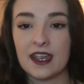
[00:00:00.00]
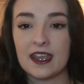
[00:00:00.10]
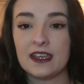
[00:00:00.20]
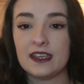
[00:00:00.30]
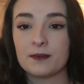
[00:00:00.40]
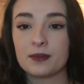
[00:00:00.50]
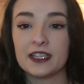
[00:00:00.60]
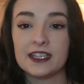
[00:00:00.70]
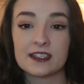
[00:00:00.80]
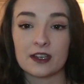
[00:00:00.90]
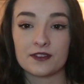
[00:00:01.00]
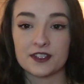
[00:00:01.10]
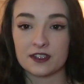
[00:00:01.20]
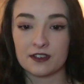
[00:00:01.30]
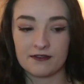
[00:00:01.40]
a police
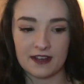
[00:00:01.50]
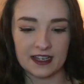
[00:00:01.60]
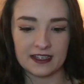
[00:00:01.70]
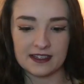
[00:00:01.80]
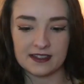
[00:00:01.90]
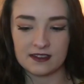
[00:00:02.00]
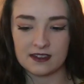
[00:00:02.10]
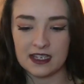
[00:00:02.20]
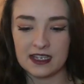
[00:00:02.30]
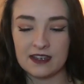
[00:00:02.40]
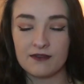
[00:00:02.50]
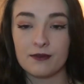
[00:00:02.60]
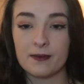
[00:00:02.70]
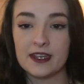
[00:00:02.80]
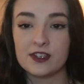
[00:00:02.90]
officer finds the
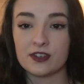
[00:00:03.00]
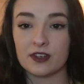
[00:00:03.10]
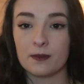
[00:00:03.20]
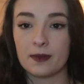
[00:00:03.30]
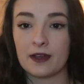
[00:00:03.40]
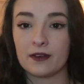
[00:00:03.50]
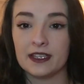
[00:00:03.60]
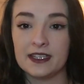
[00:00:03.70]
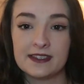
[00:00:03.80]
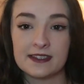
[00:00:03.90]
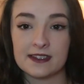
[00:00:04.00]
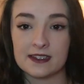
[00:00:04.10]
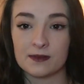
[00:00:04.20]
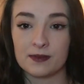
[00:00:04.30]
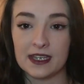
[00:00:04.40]
information about Elisa's
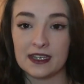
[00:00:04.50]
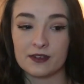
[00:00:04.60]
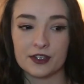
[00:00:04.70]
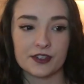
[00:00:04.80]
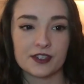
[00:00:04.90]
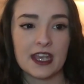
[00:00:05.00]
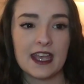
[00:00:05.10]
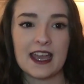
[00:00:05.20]
disappearance